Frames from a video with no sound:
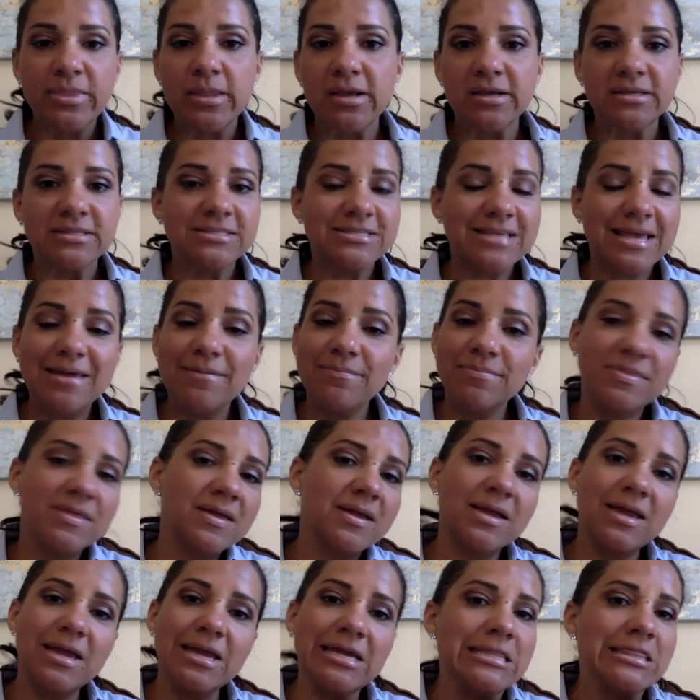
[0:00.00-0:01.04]
Same
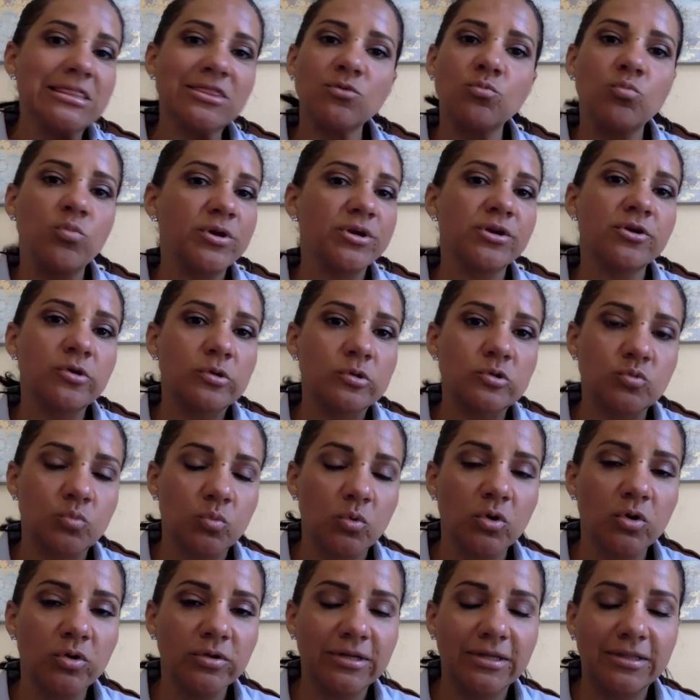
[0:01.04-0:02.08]
thing in the Windows
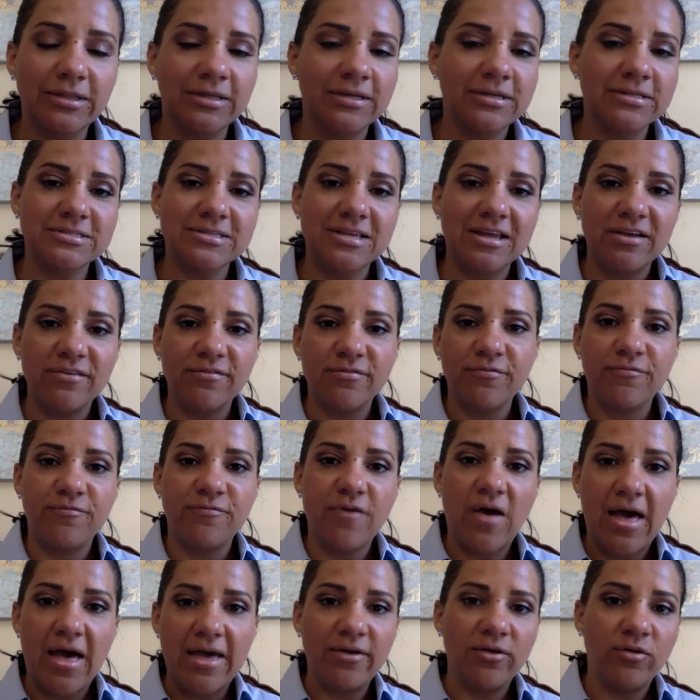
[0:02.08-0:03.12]
world. I think it's like
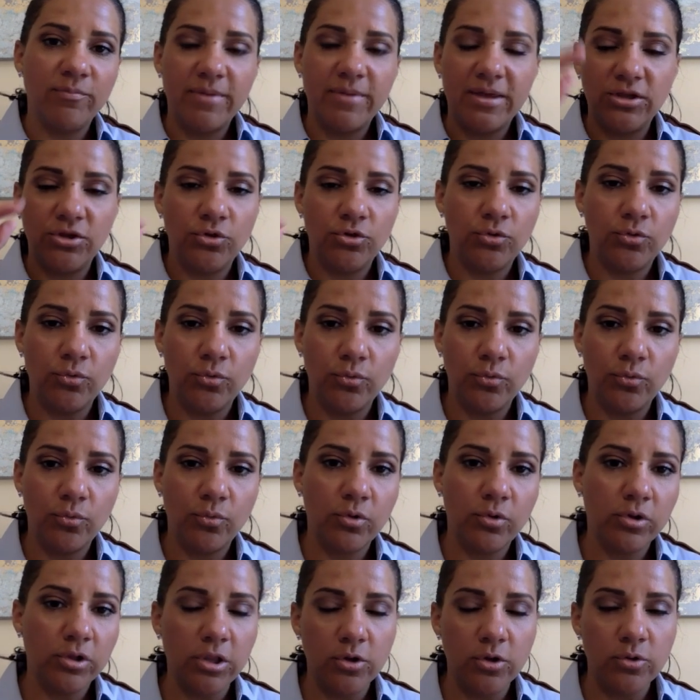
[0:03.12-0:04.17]
File menu,
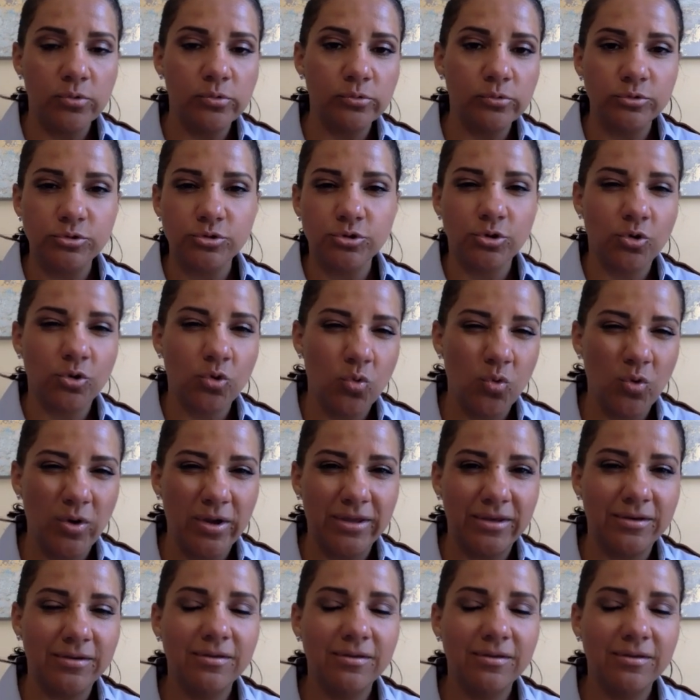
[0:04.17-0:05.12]
close, or quit.